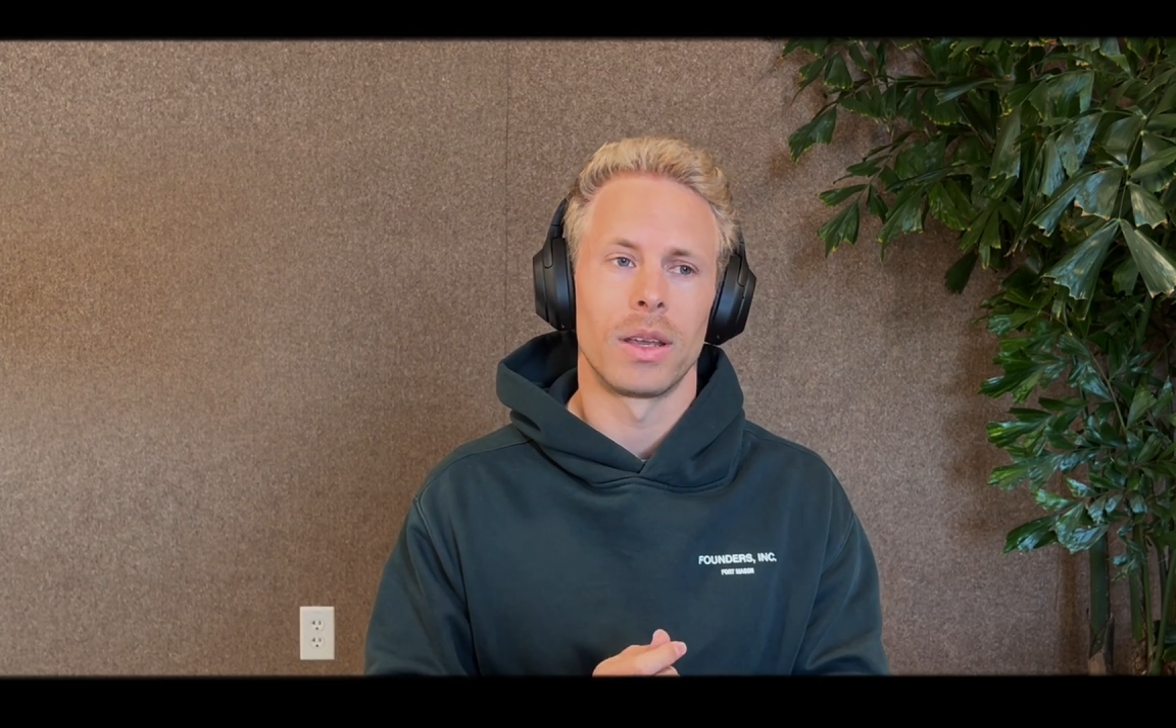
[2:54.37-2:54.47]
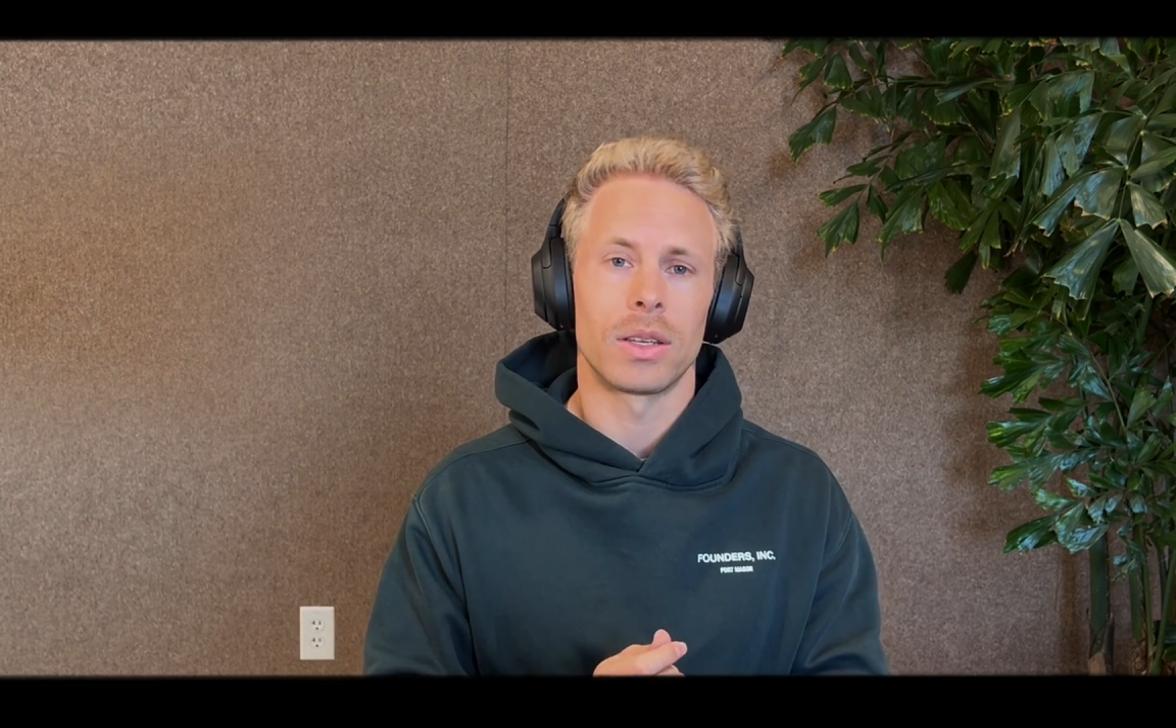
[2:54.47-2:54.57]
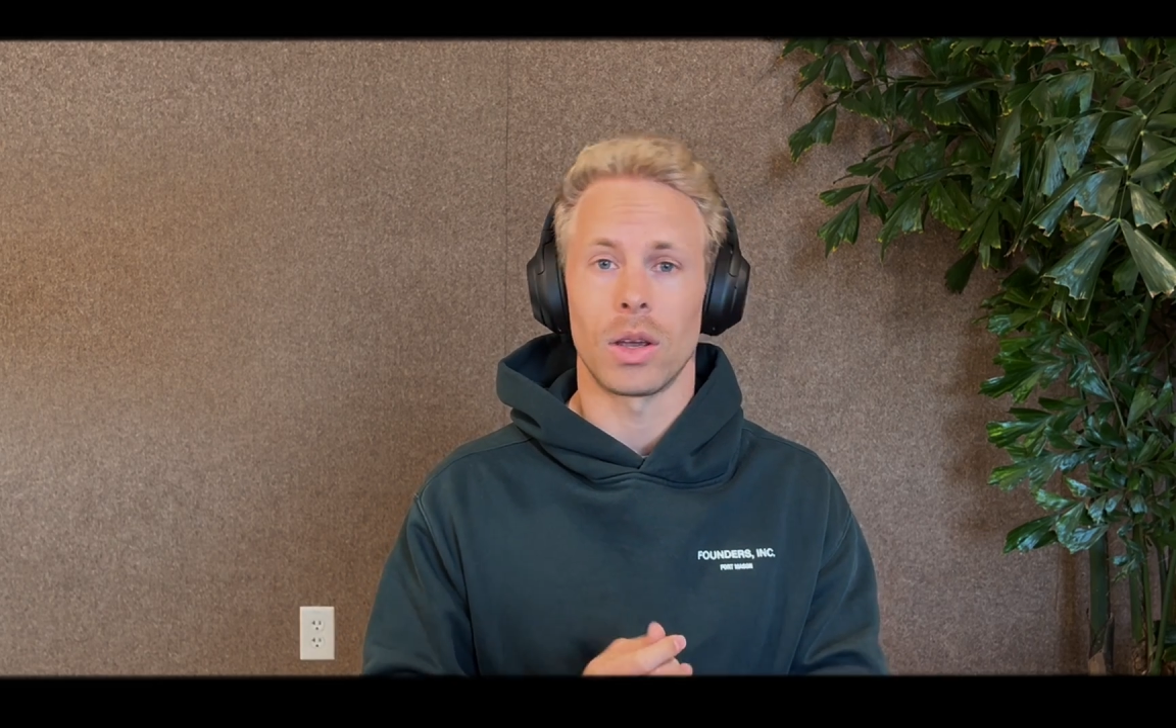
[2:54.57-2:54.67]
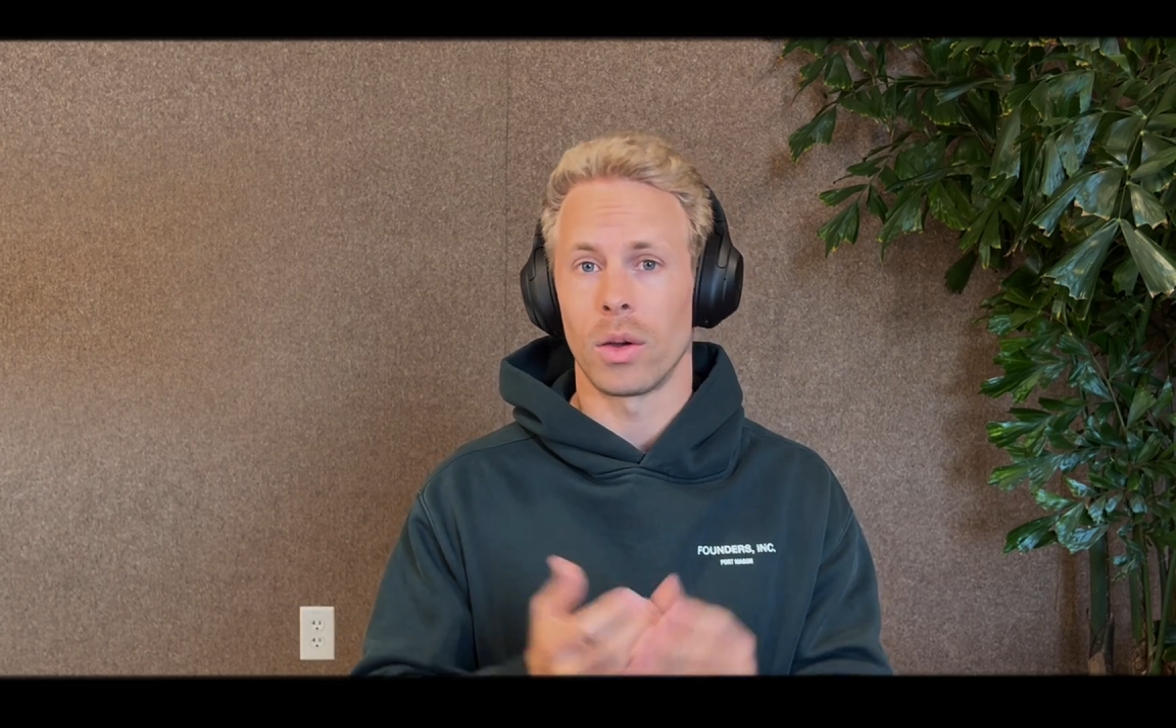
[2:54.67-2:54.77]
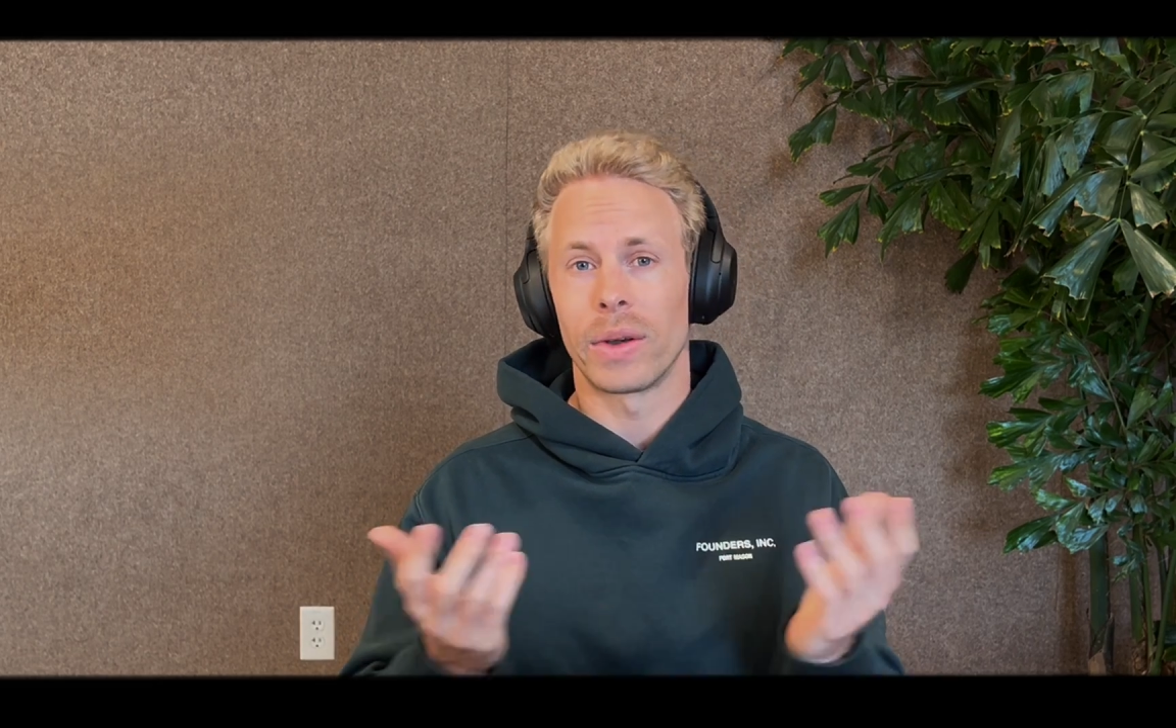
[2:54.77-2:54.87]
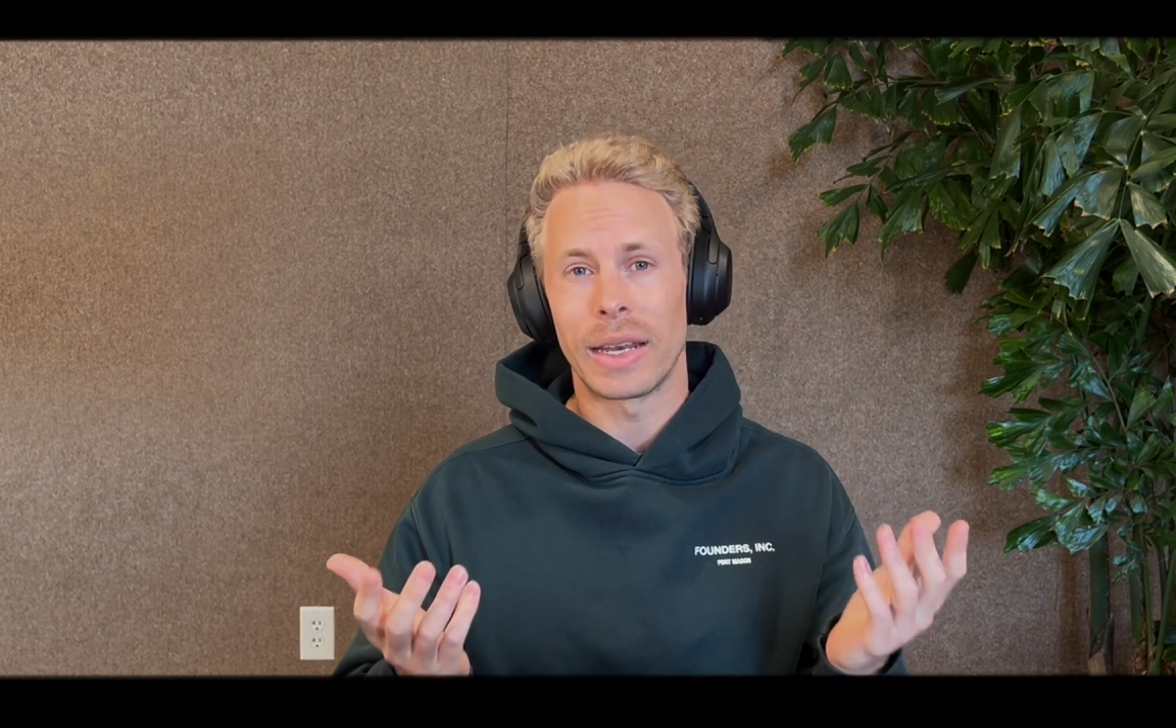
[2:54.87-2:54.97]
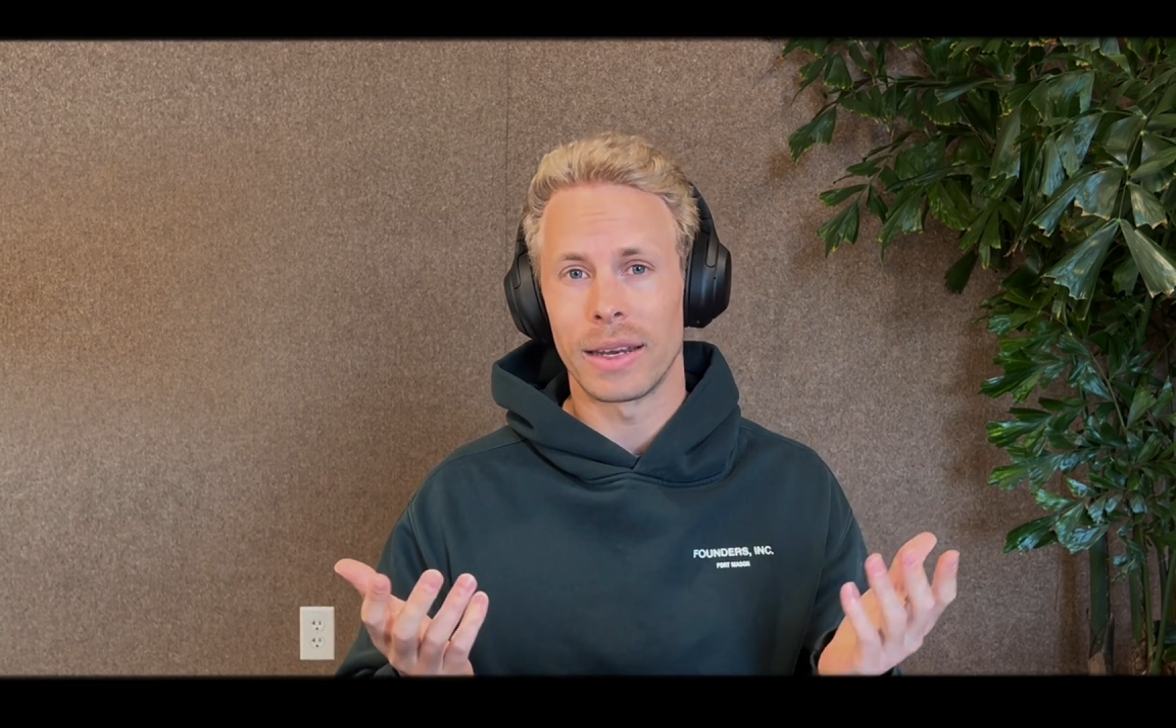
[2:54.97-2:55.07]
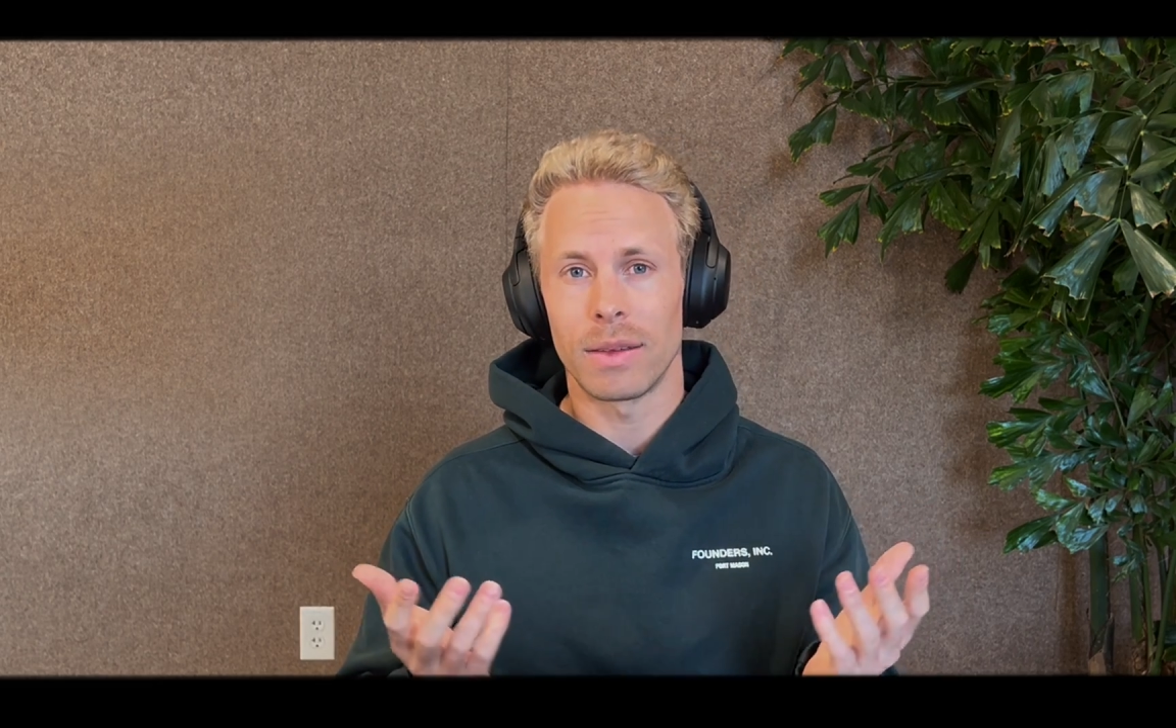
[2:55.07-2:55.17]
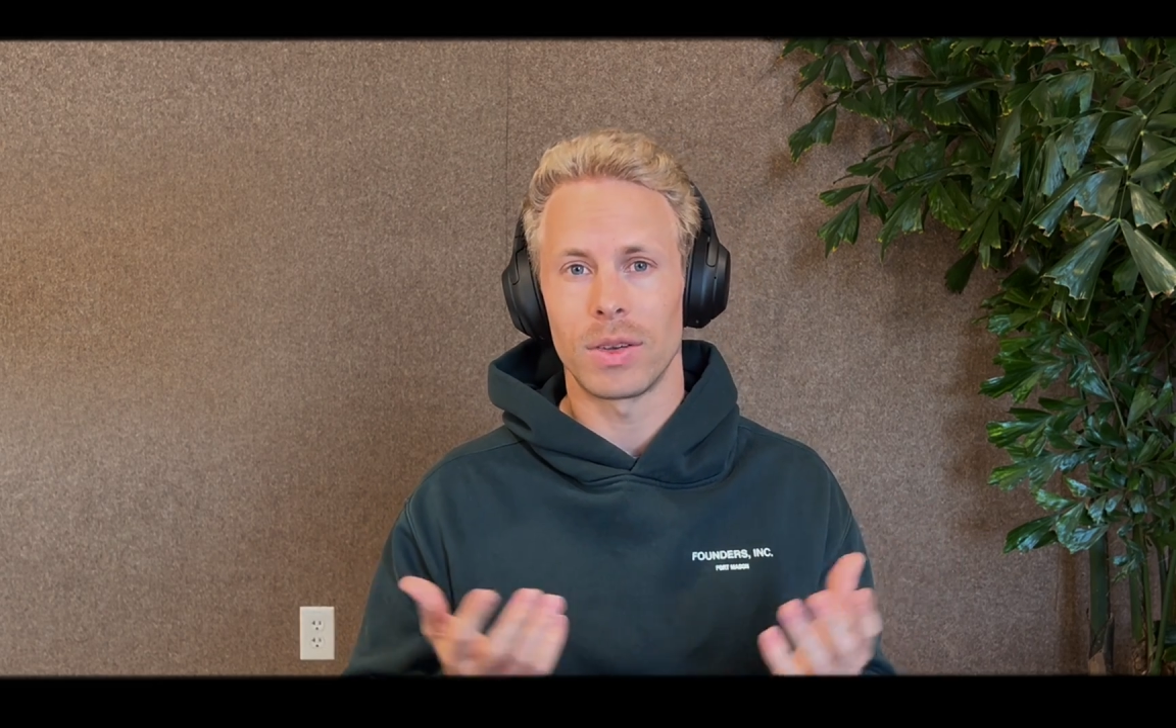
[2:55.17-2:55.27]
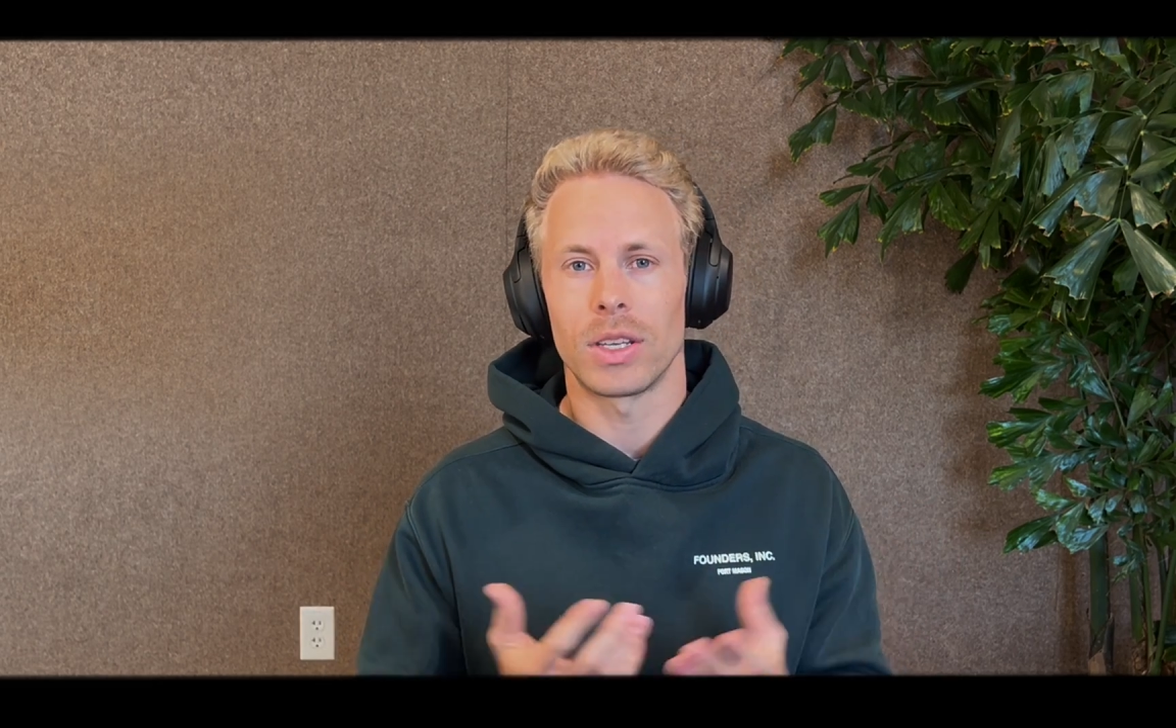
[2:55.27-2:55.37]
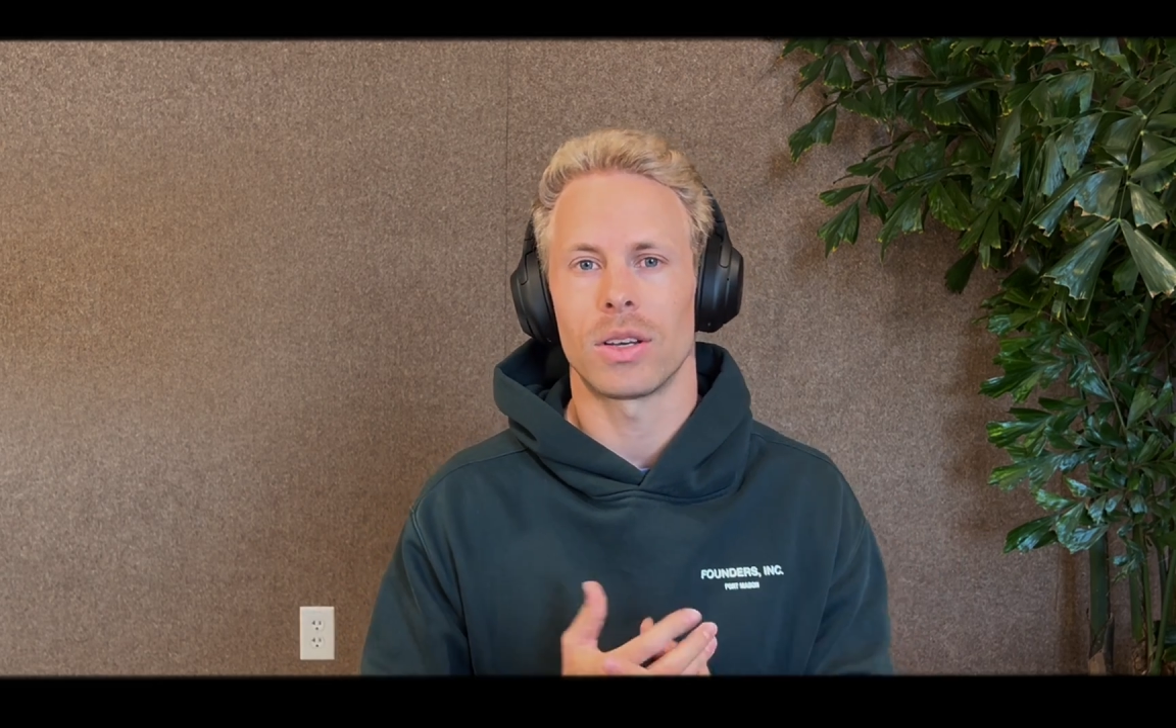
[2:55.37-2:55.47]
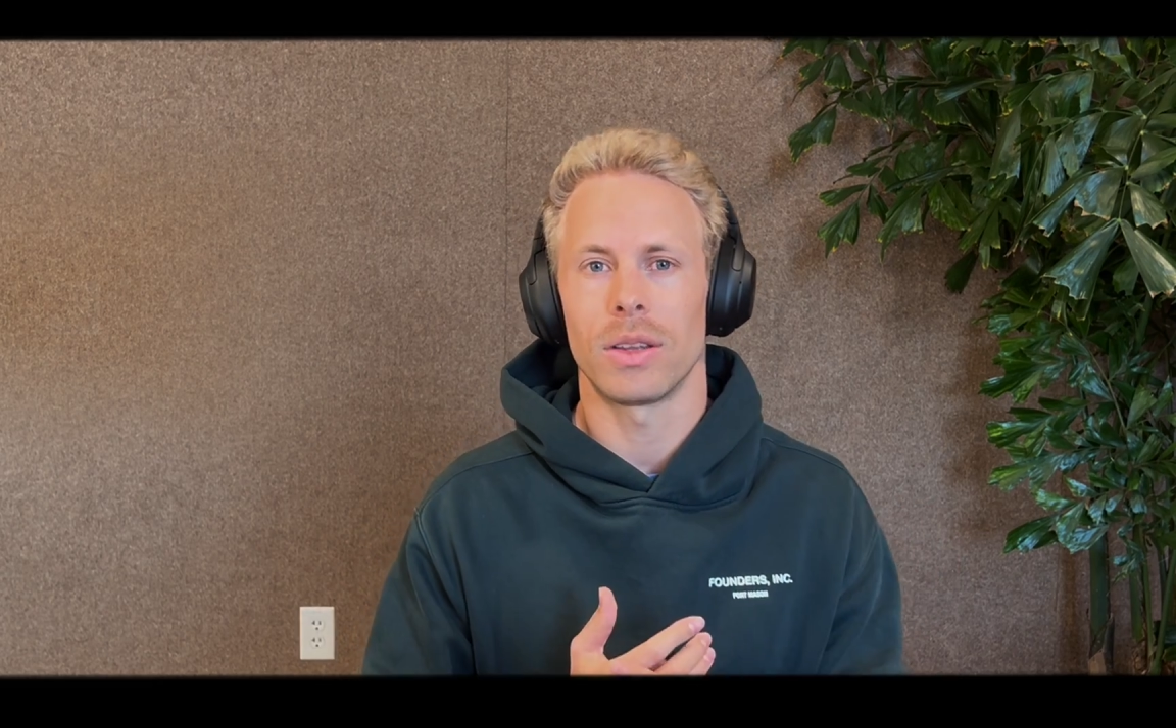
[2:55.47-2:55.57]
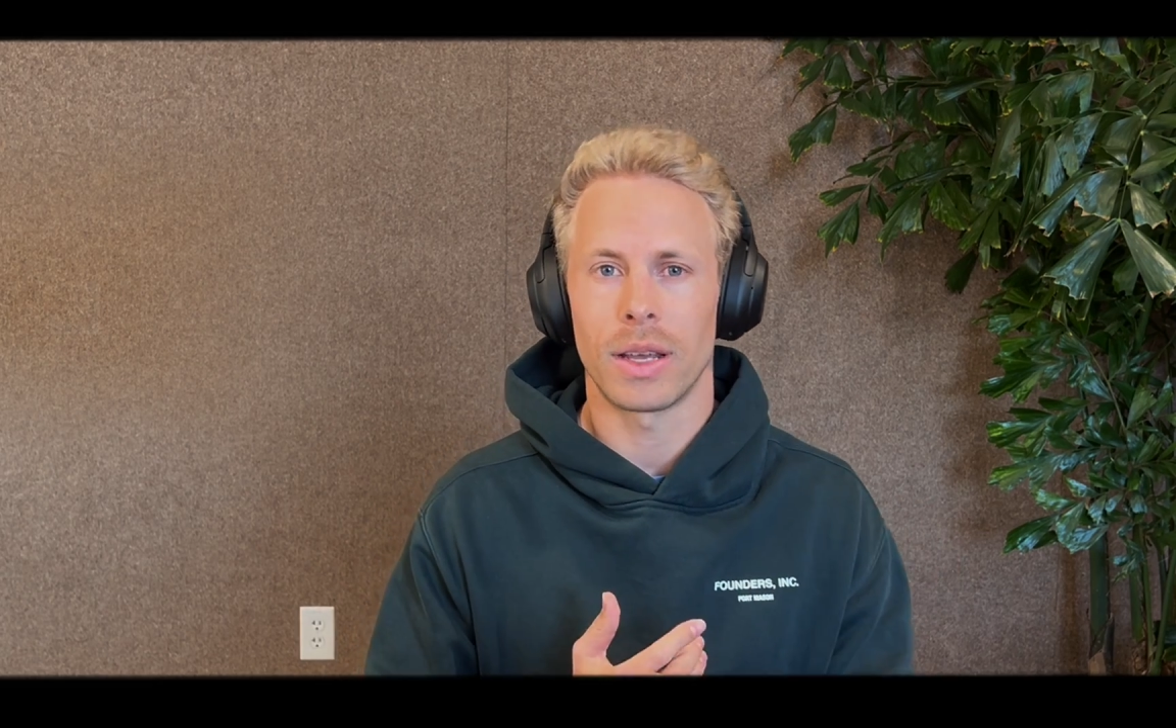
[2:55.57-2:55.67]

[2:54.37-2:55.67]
So a really neat feature